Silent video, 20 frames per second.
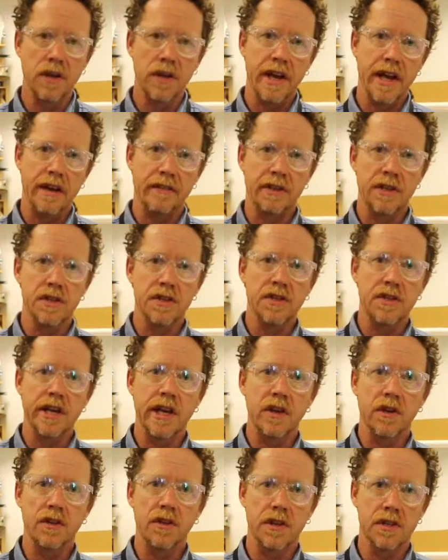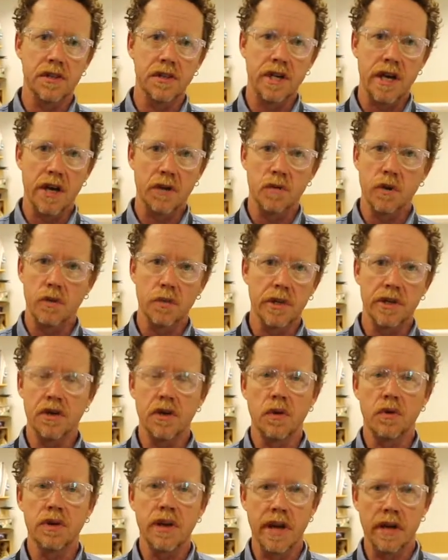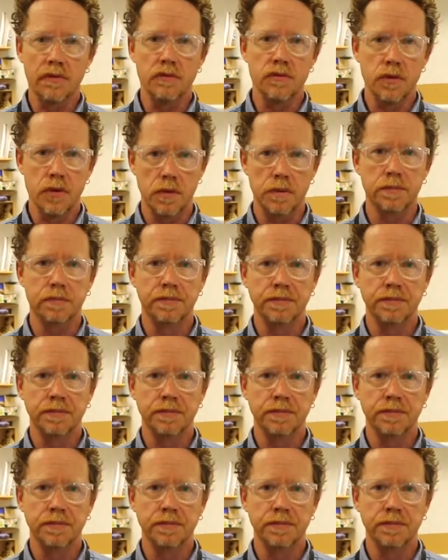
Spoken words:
and having to scale things down when we don't have room.